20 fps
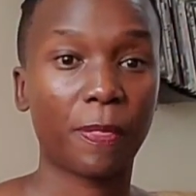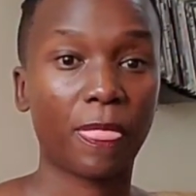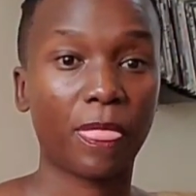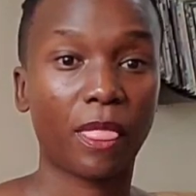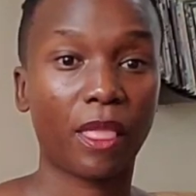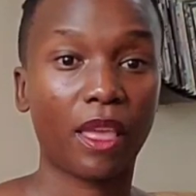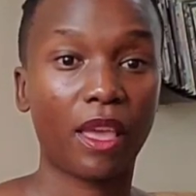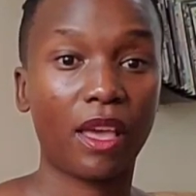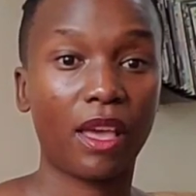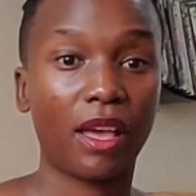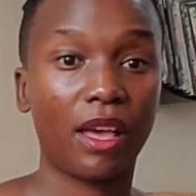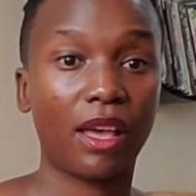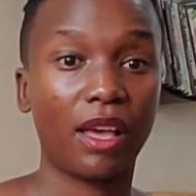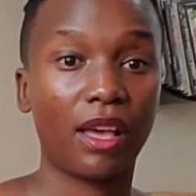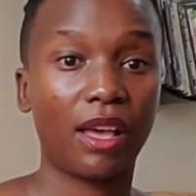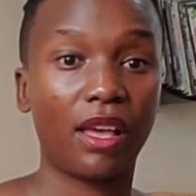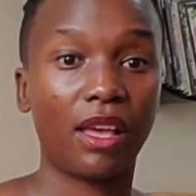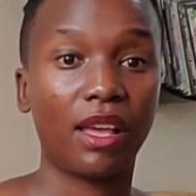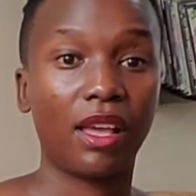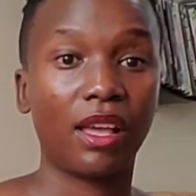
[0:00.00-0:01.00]

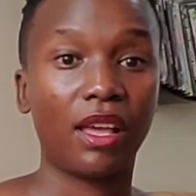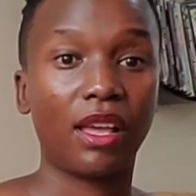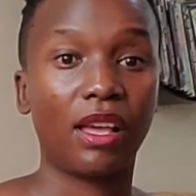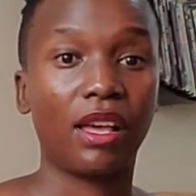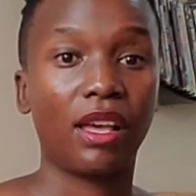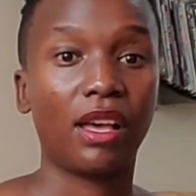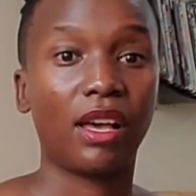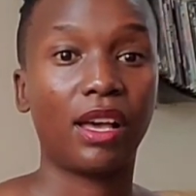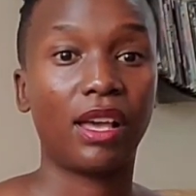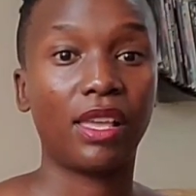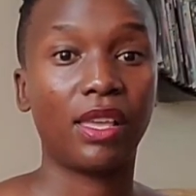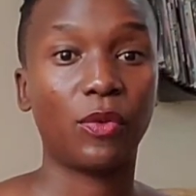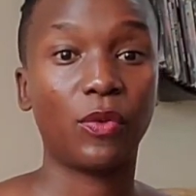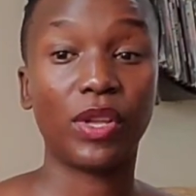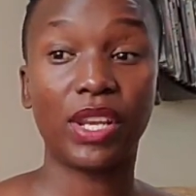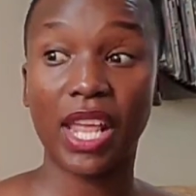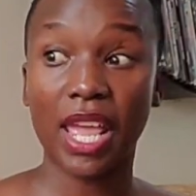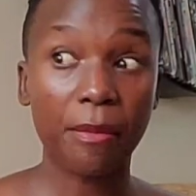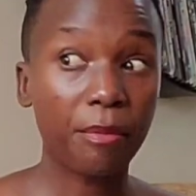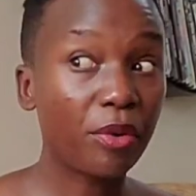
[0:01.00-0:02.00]
when
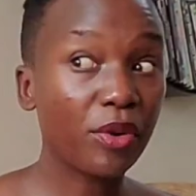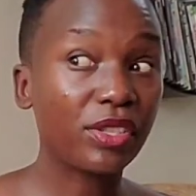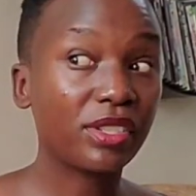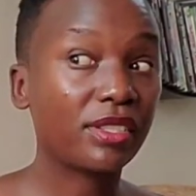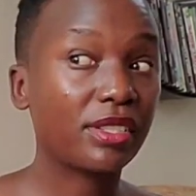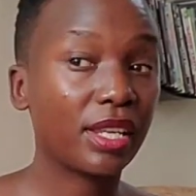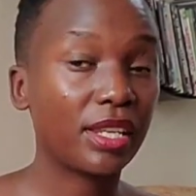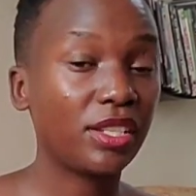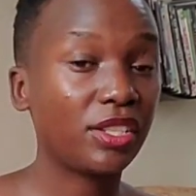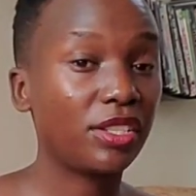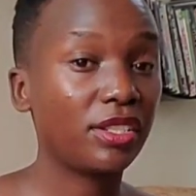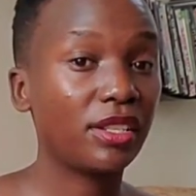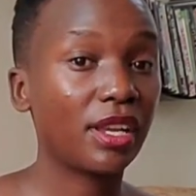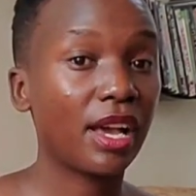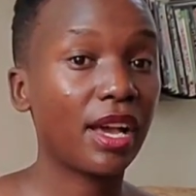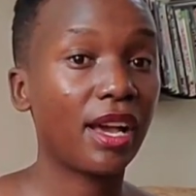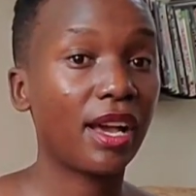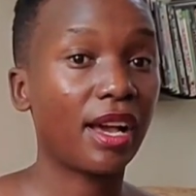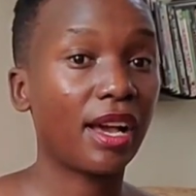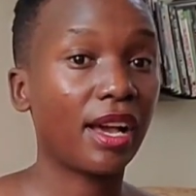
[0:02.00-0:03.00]
I posted,
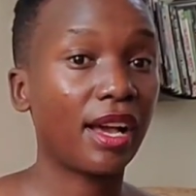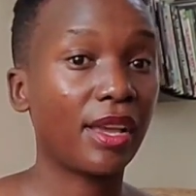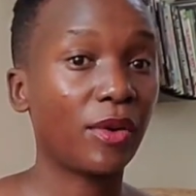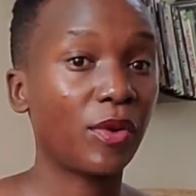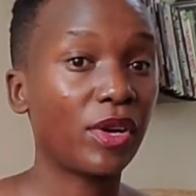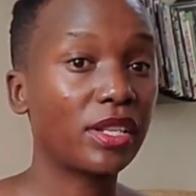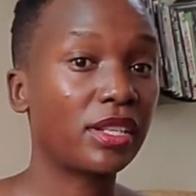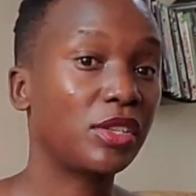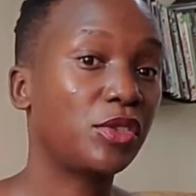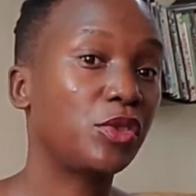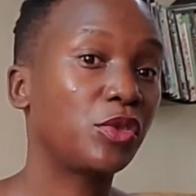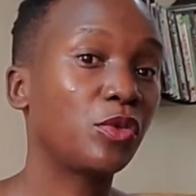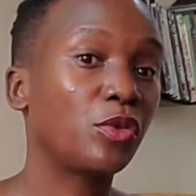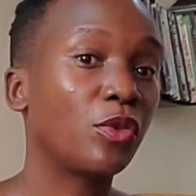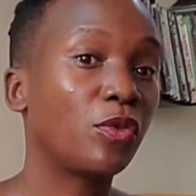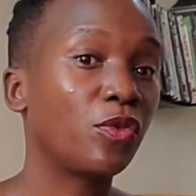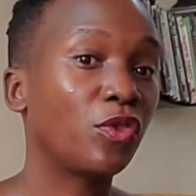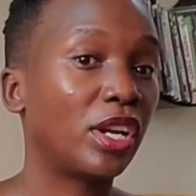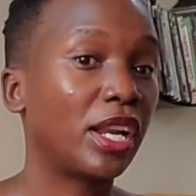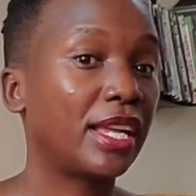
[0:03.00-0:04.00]
I wanted to go
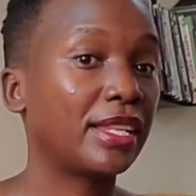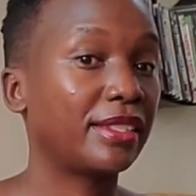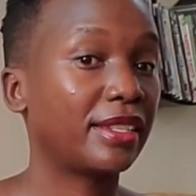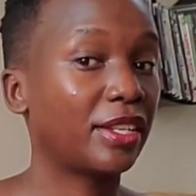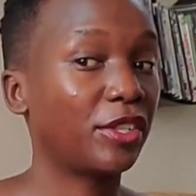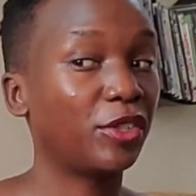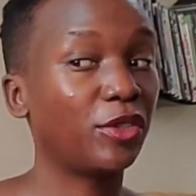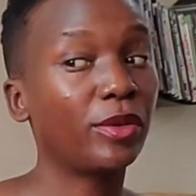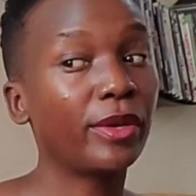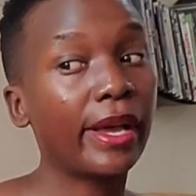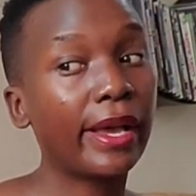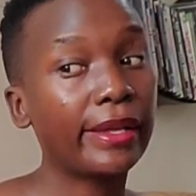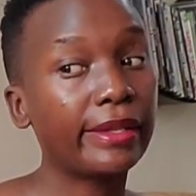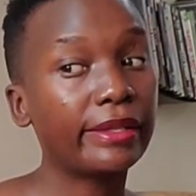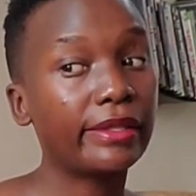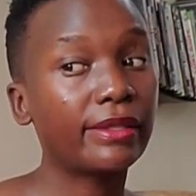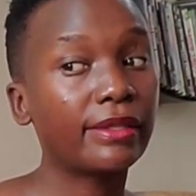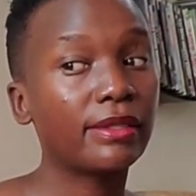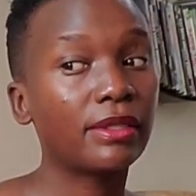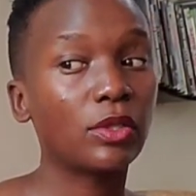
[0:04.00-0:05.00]
for lunch, and you
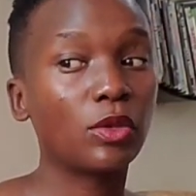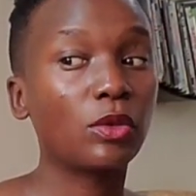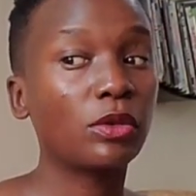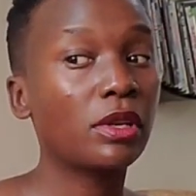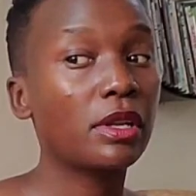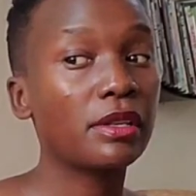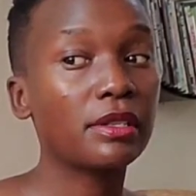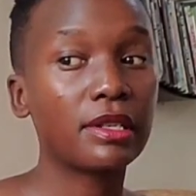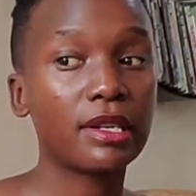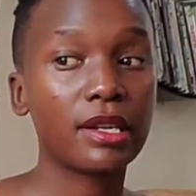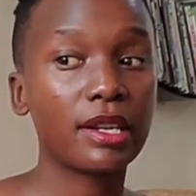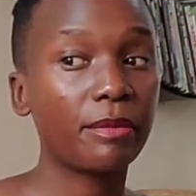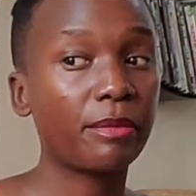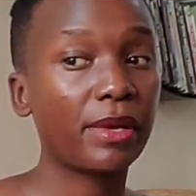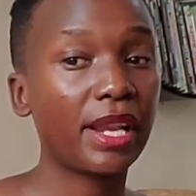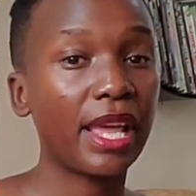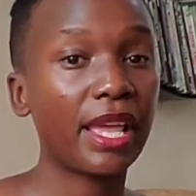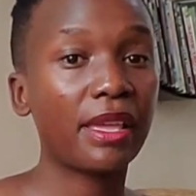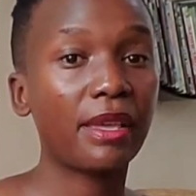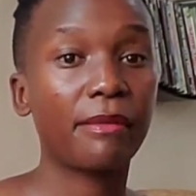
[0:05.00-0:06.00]
guys took long to
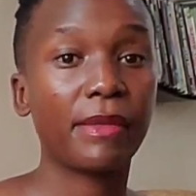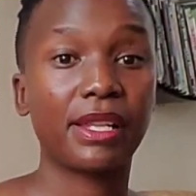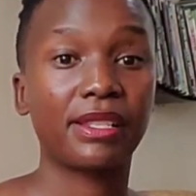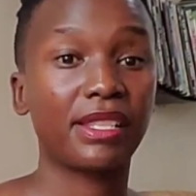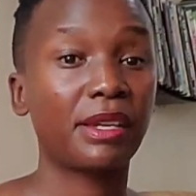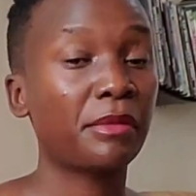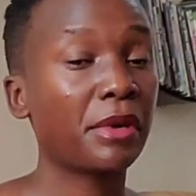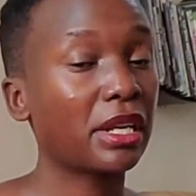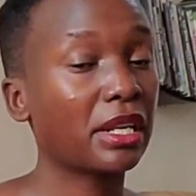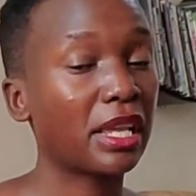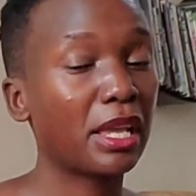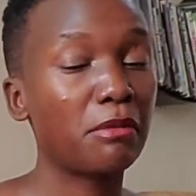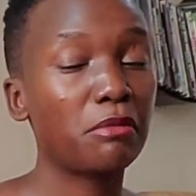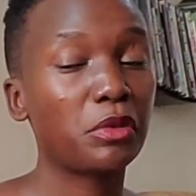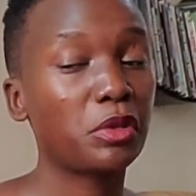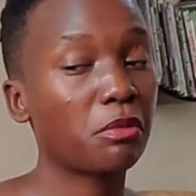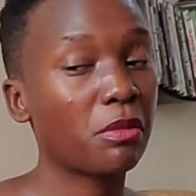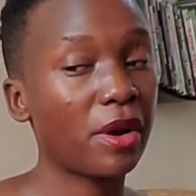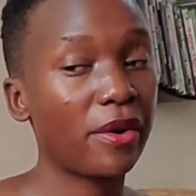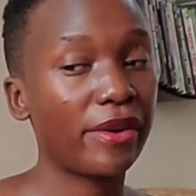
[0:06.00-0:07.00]
reply, but someone came
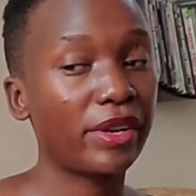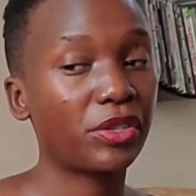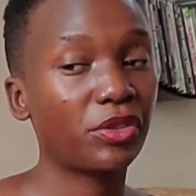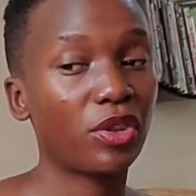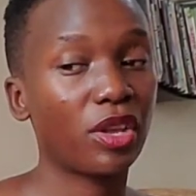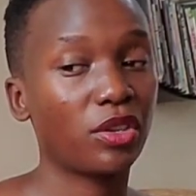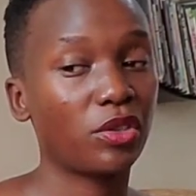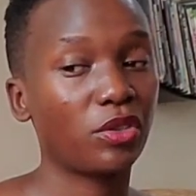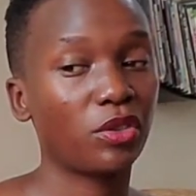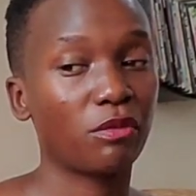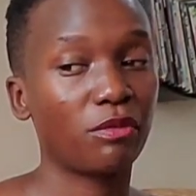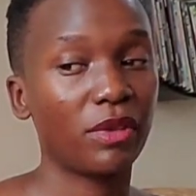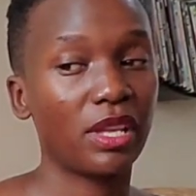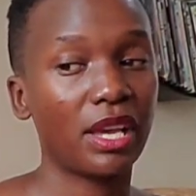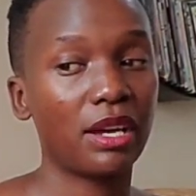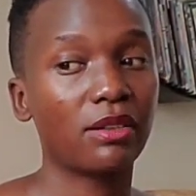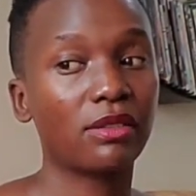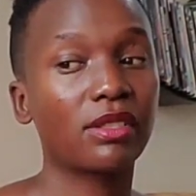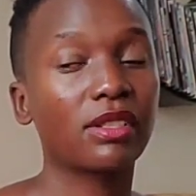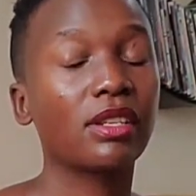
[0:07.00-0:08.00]
to my rescue and took me
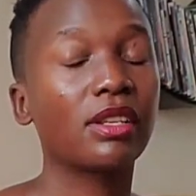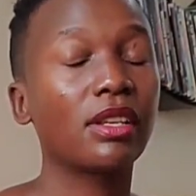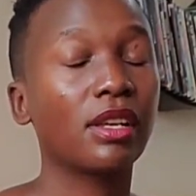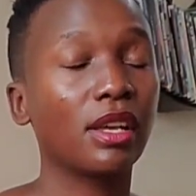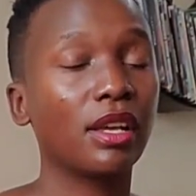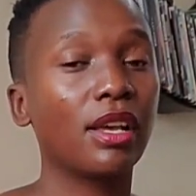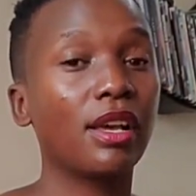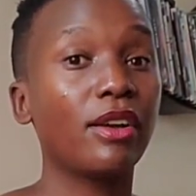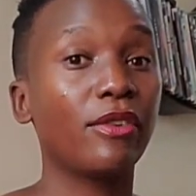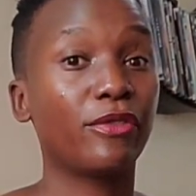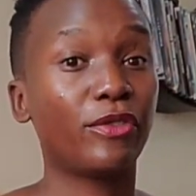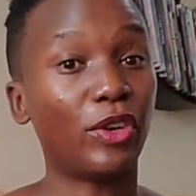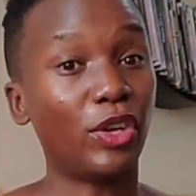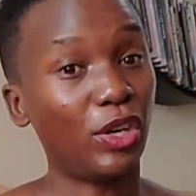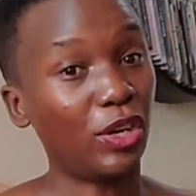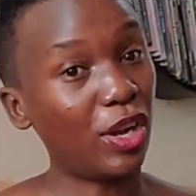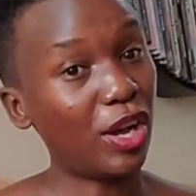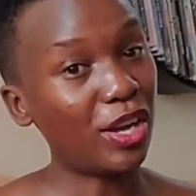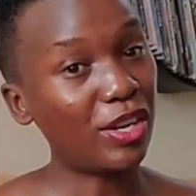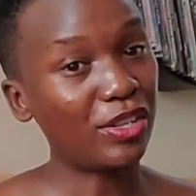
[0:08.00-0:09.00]
out for
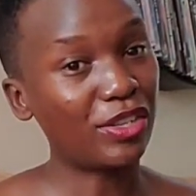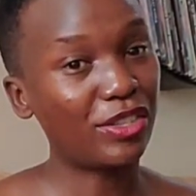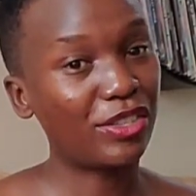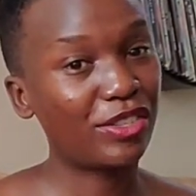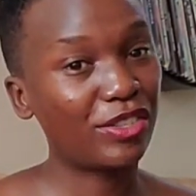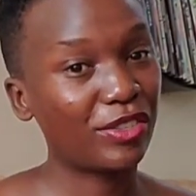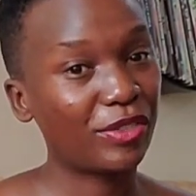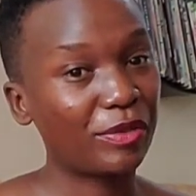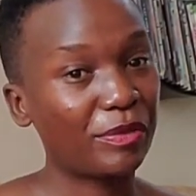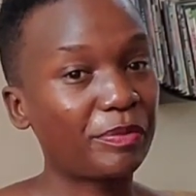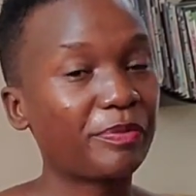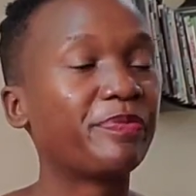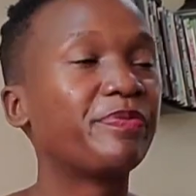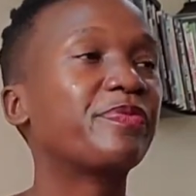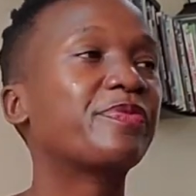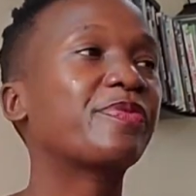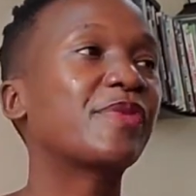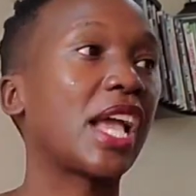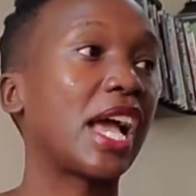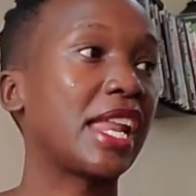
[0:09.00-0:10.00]
lunch.
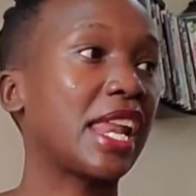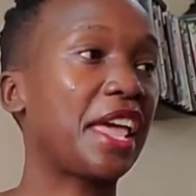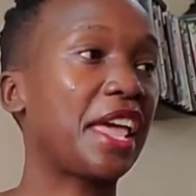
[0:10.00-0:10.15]
And I